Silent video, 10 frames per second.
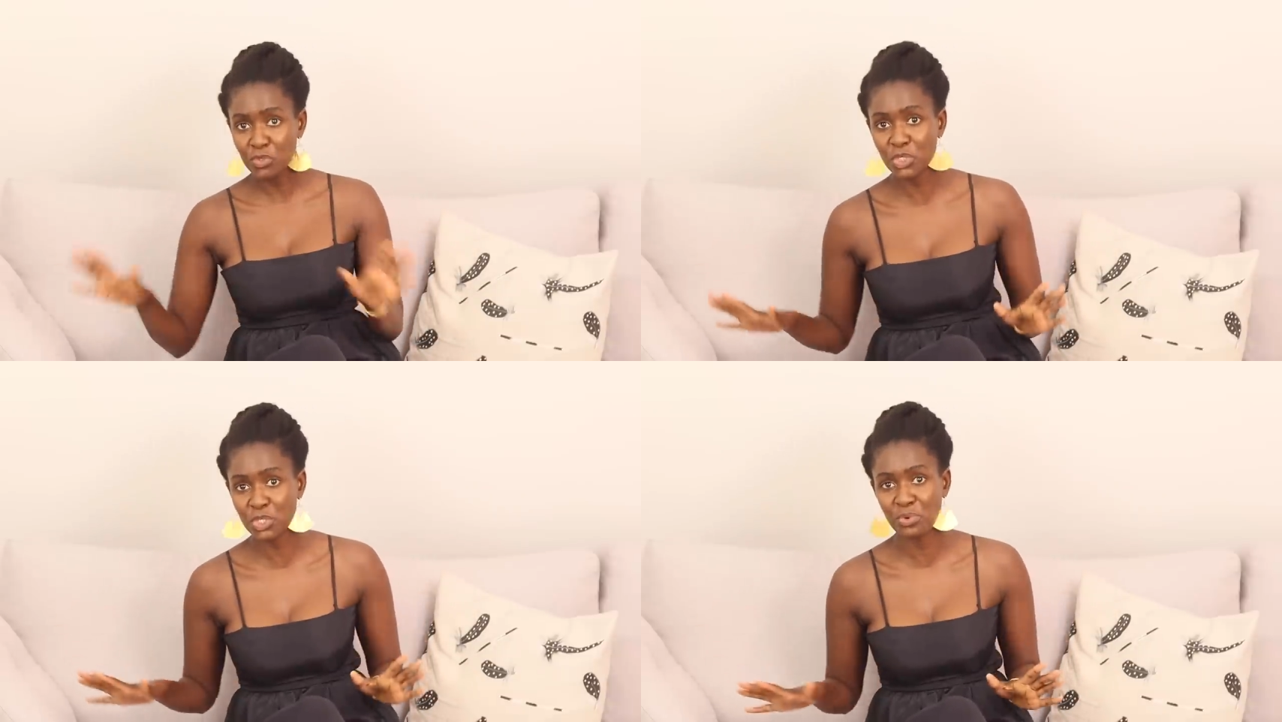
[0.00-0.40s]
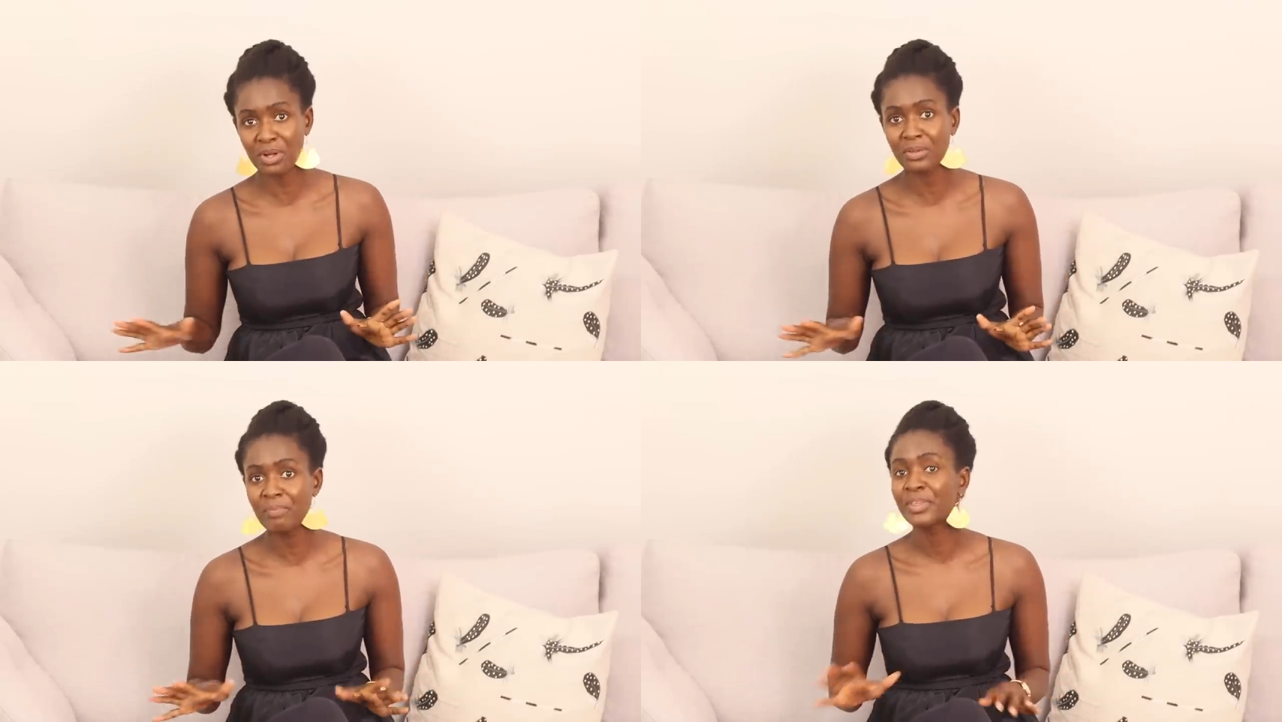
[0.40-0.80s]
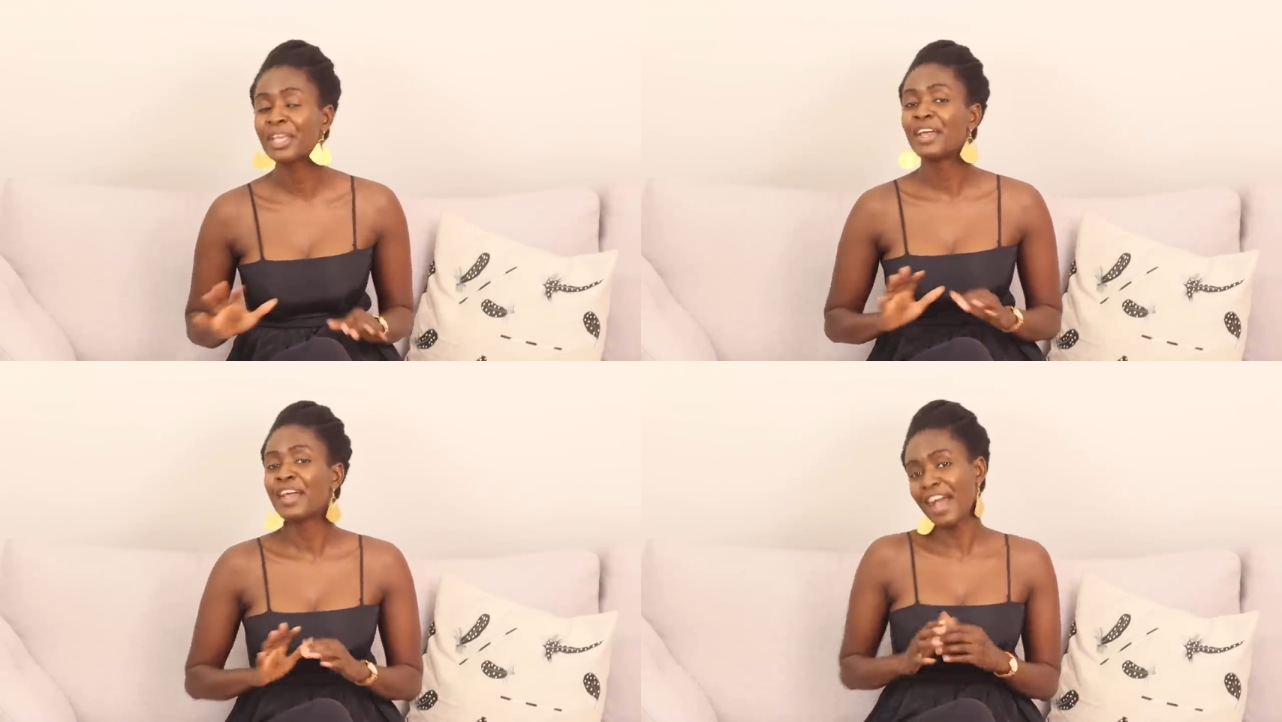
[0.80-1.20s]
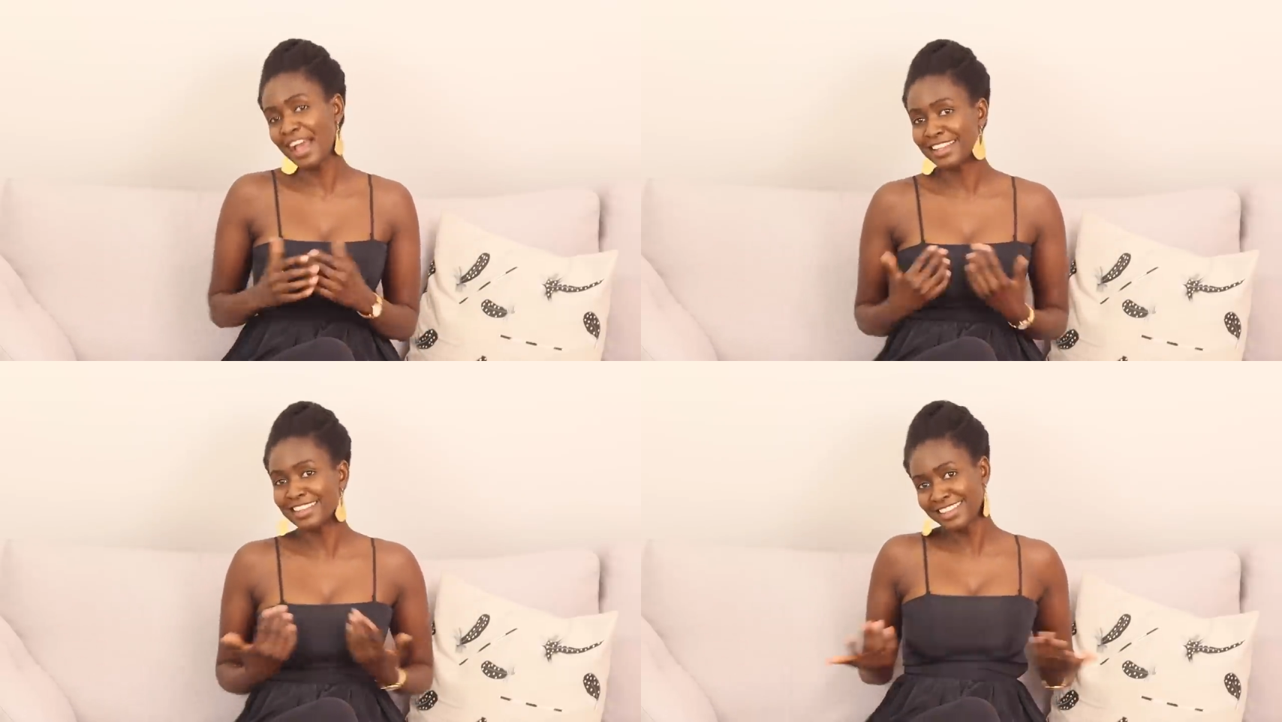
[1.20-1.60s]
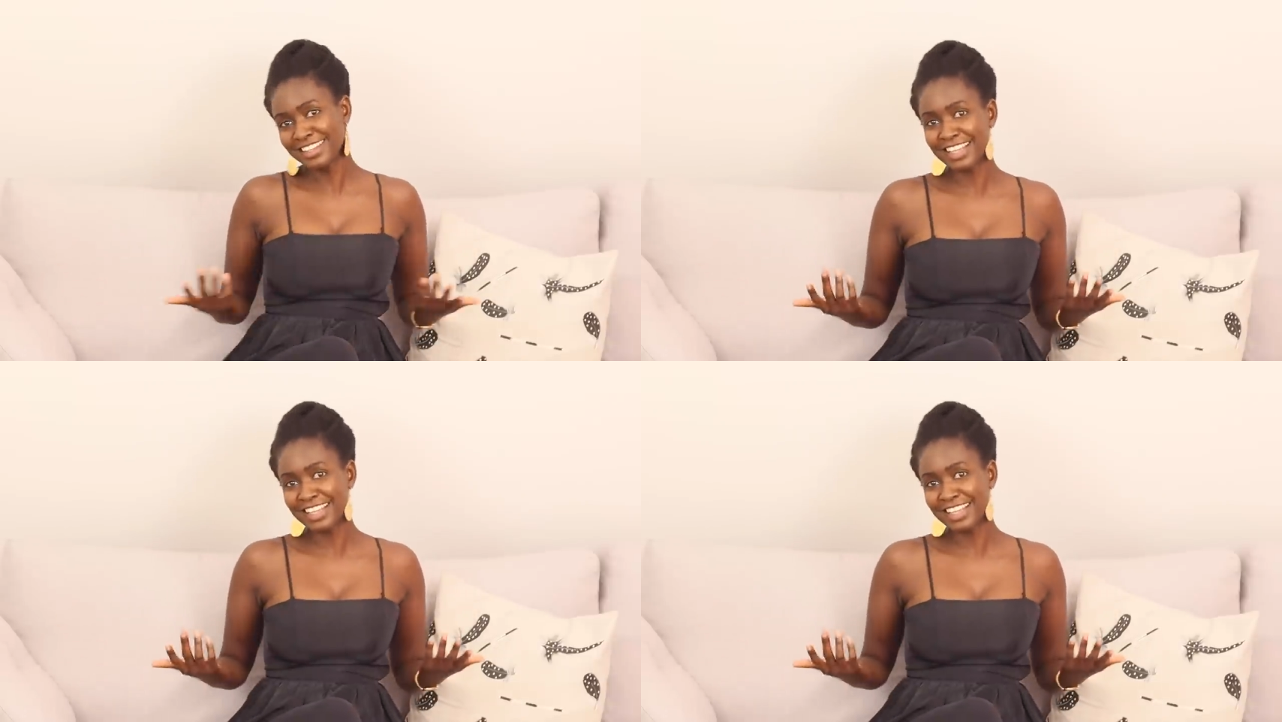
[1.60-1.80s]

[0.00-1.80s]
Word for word: usual. And